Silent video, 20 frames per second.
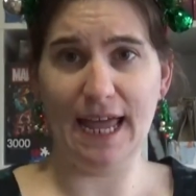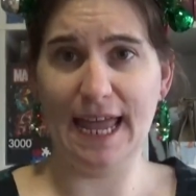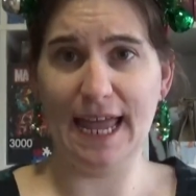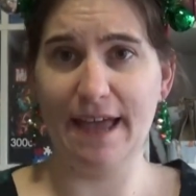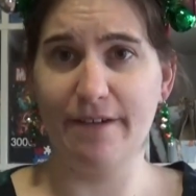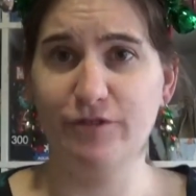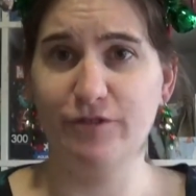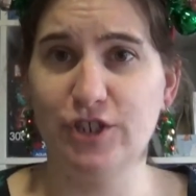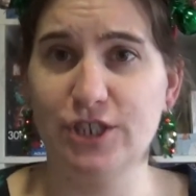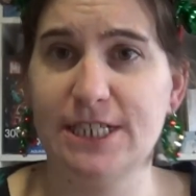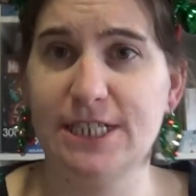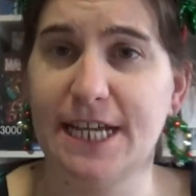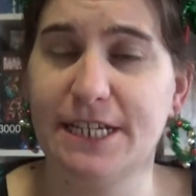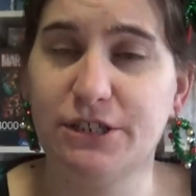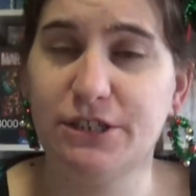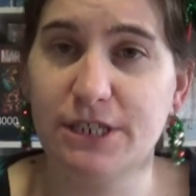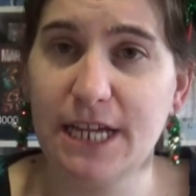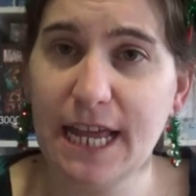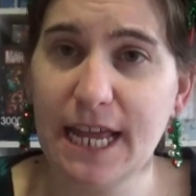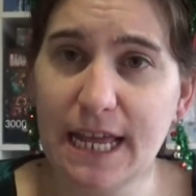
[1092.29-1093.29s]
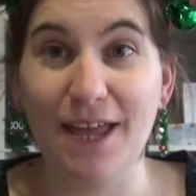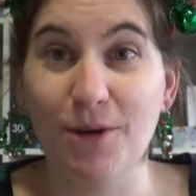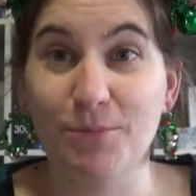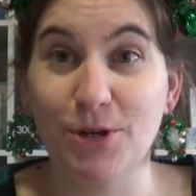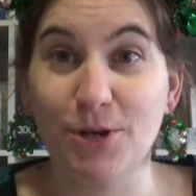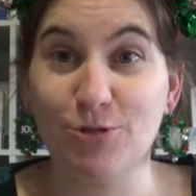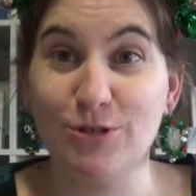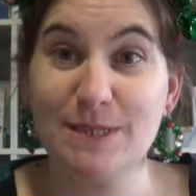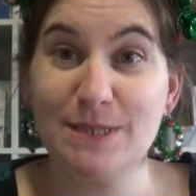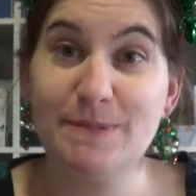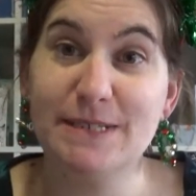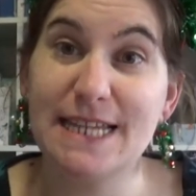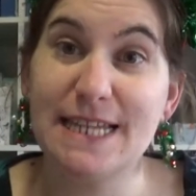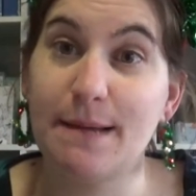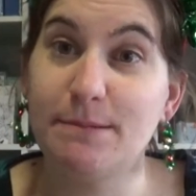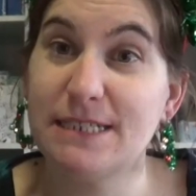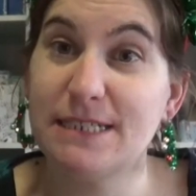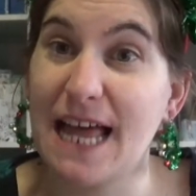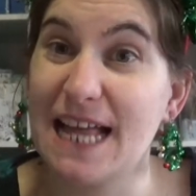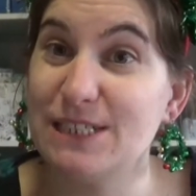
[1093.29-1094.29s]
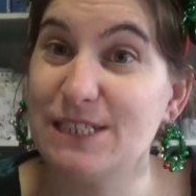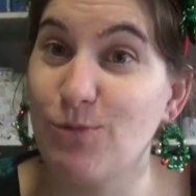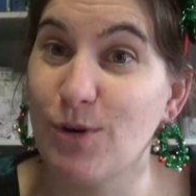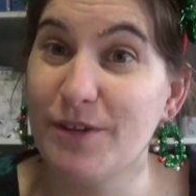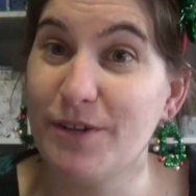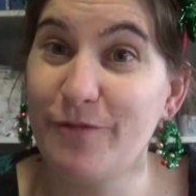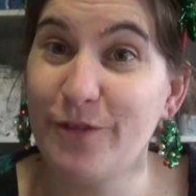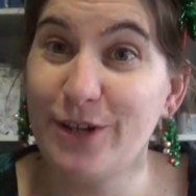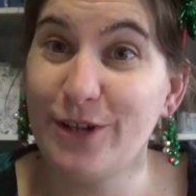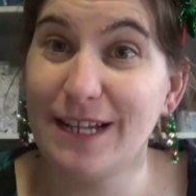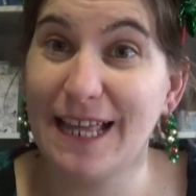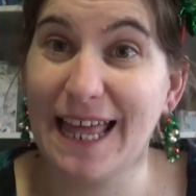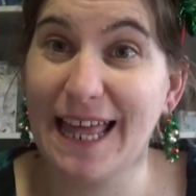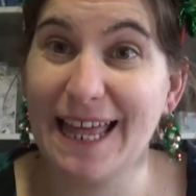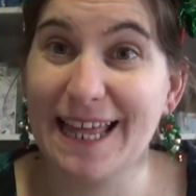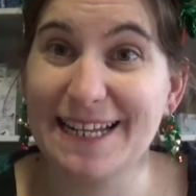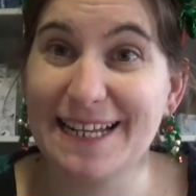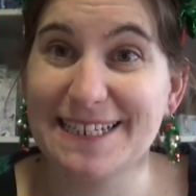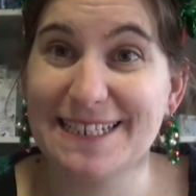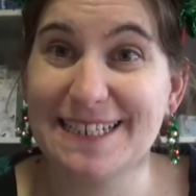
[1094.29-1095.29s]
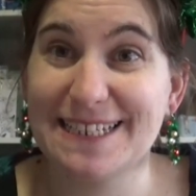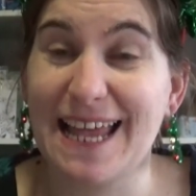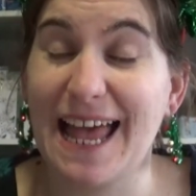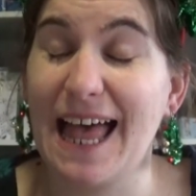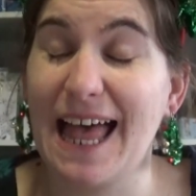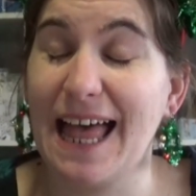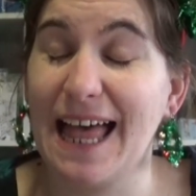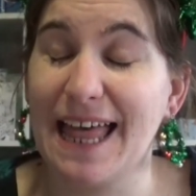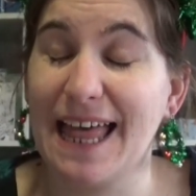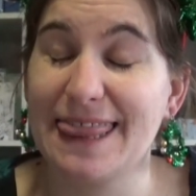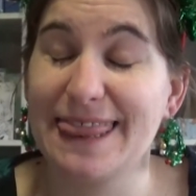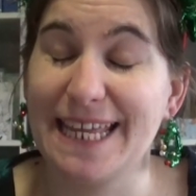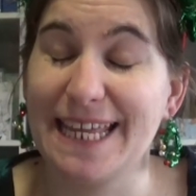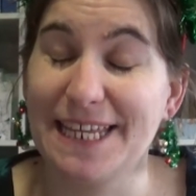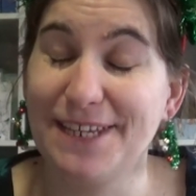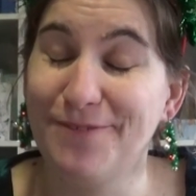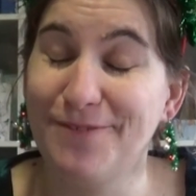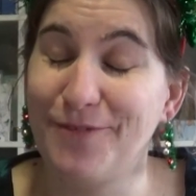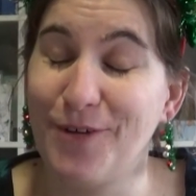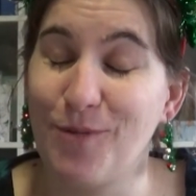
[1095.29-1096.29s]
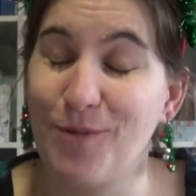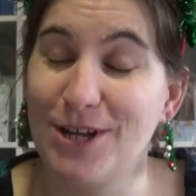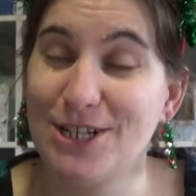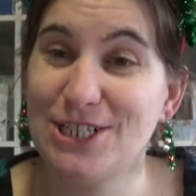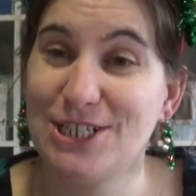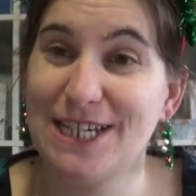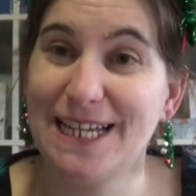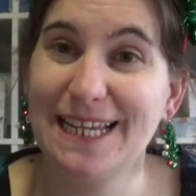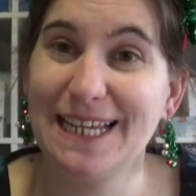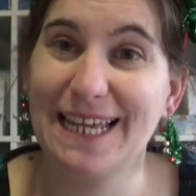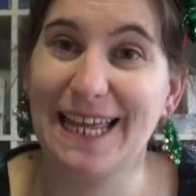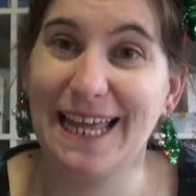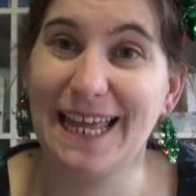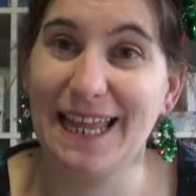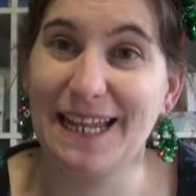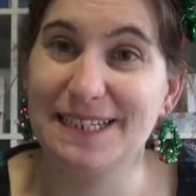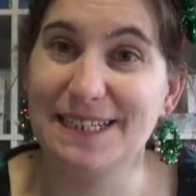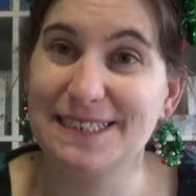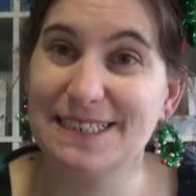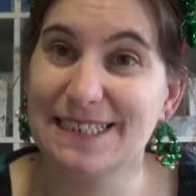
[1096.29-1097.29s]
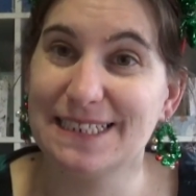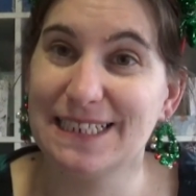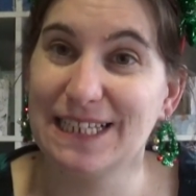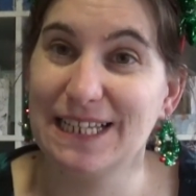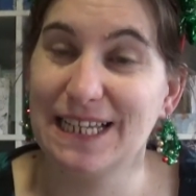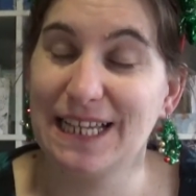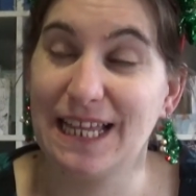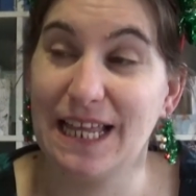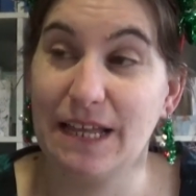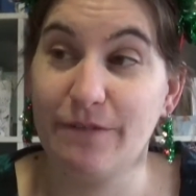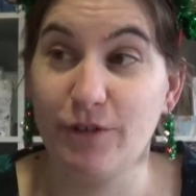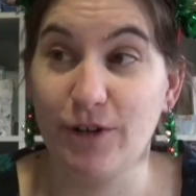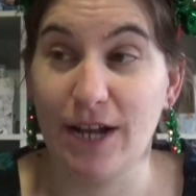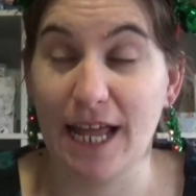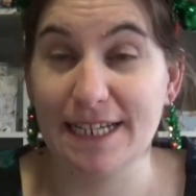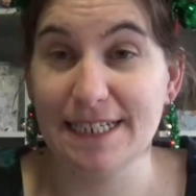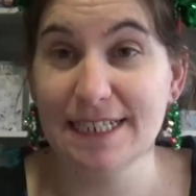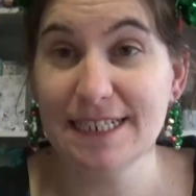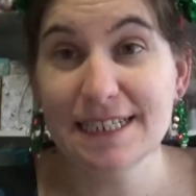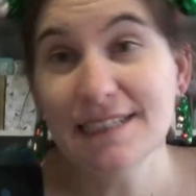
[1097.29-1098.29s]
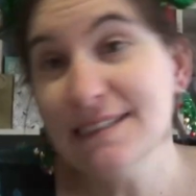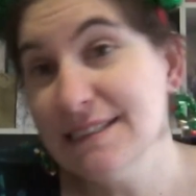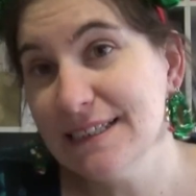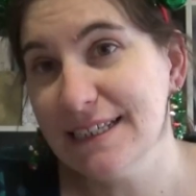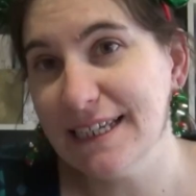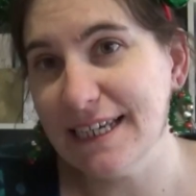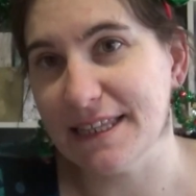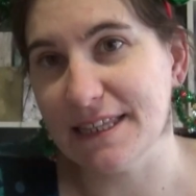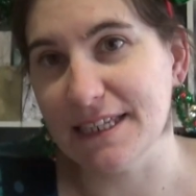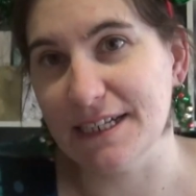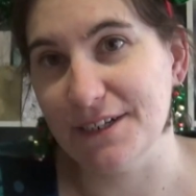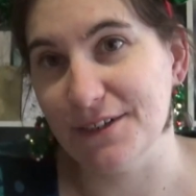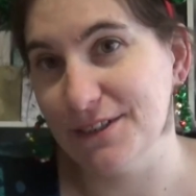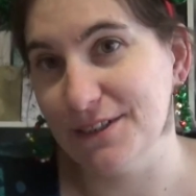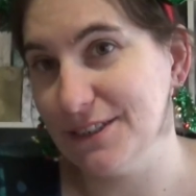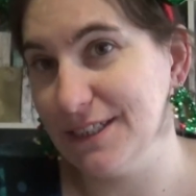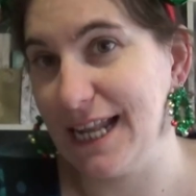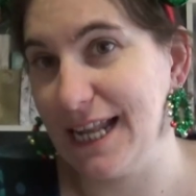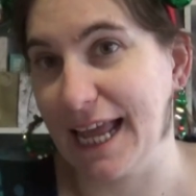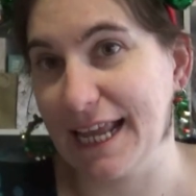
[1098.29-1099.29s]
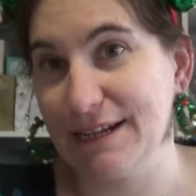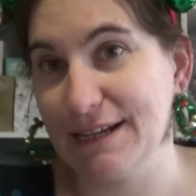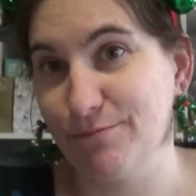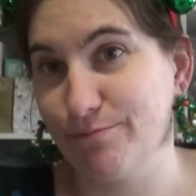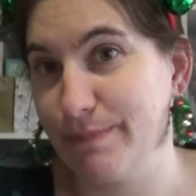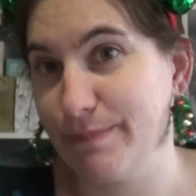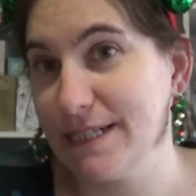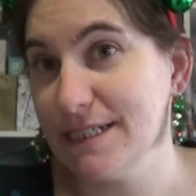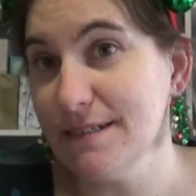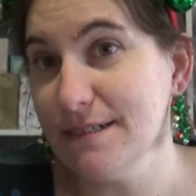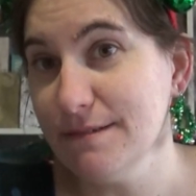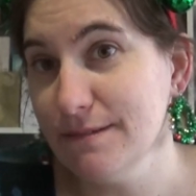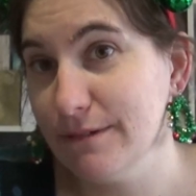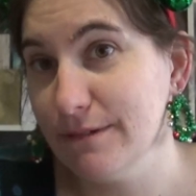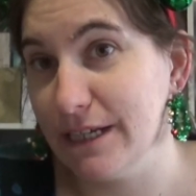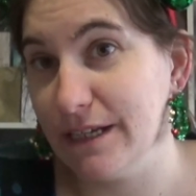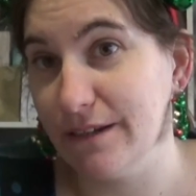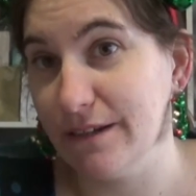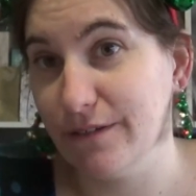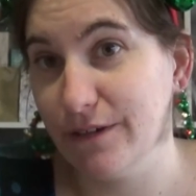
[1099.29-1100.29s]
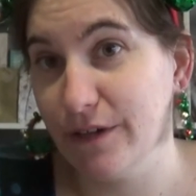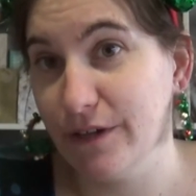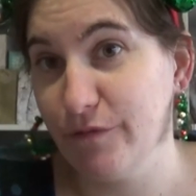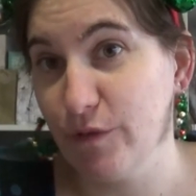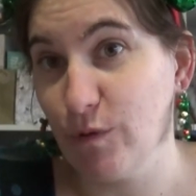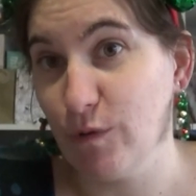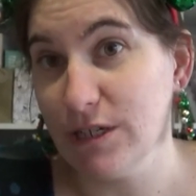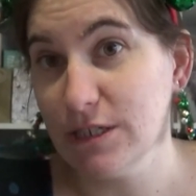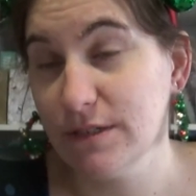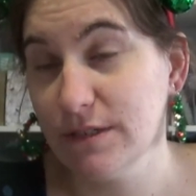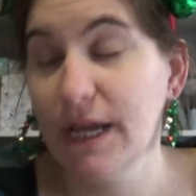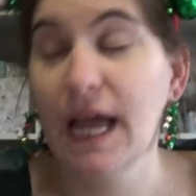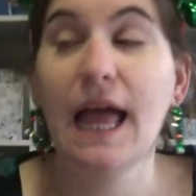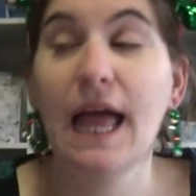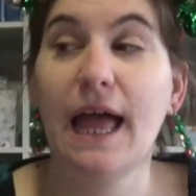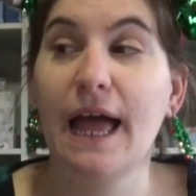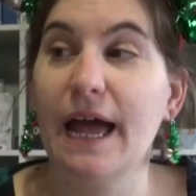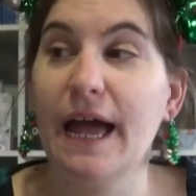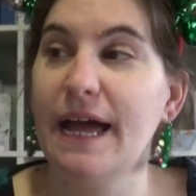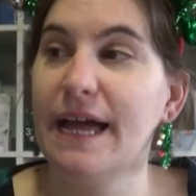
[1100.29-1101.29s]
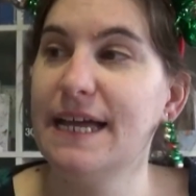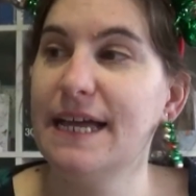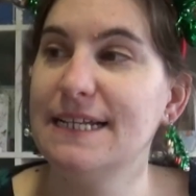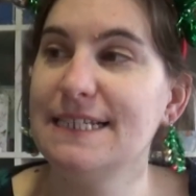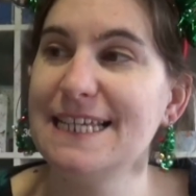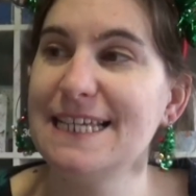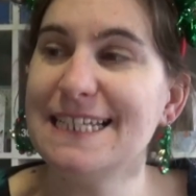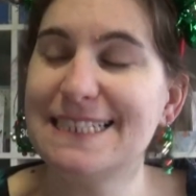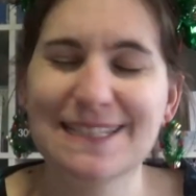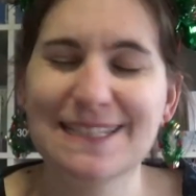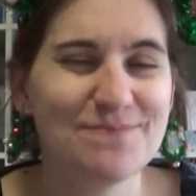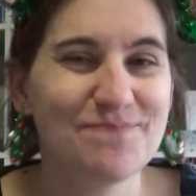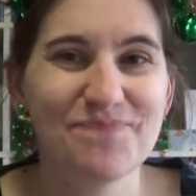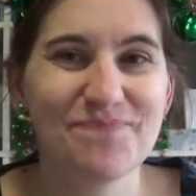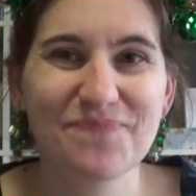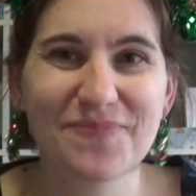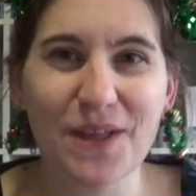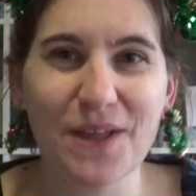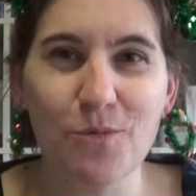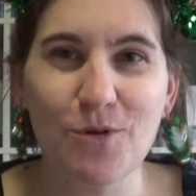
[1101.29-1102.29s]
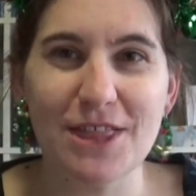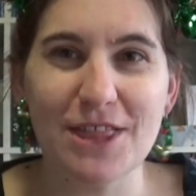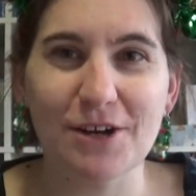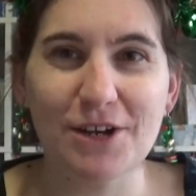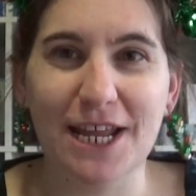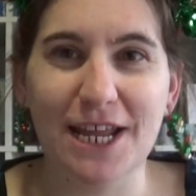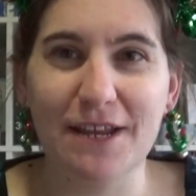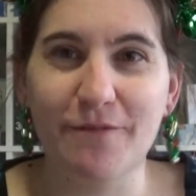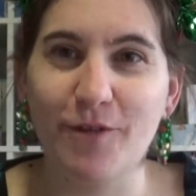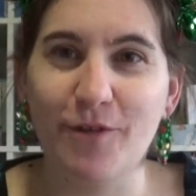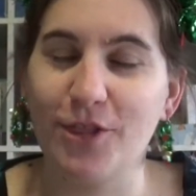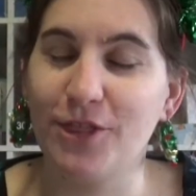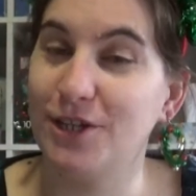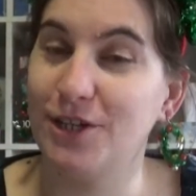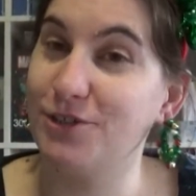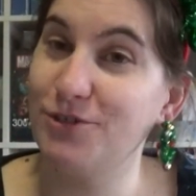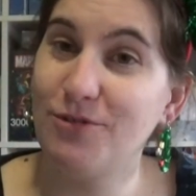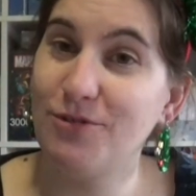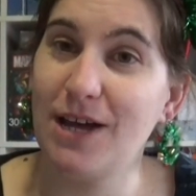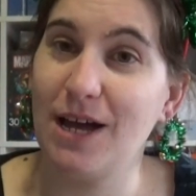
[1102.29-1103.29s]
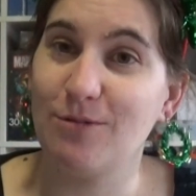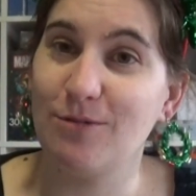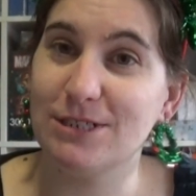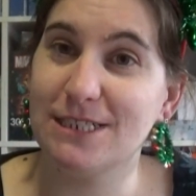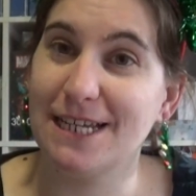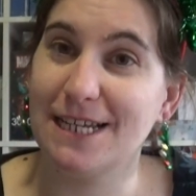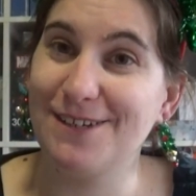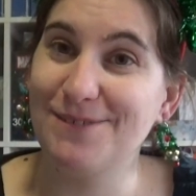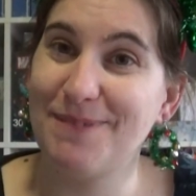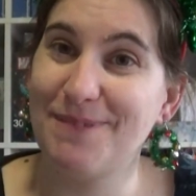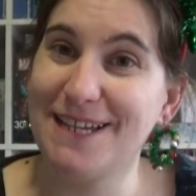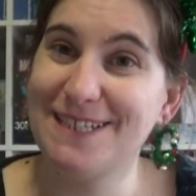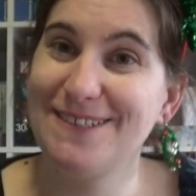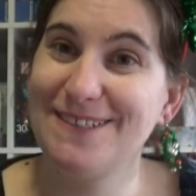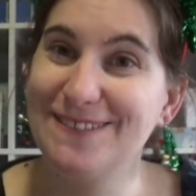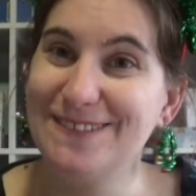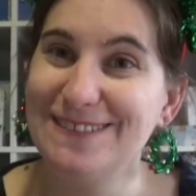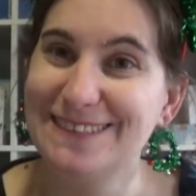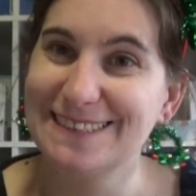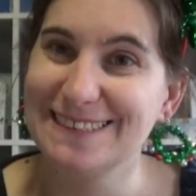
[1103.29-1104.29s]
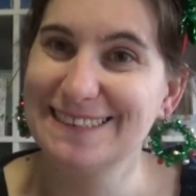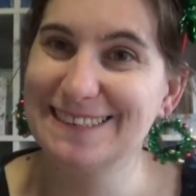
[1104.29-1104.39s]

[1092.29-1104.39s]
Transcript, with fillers: I have to say today. I hope your Christmas time starts wonderful. And uh, thank you for watching. And if you liked it, hit the like button if you want. And yes, without any further ado, I will say goodbye to you.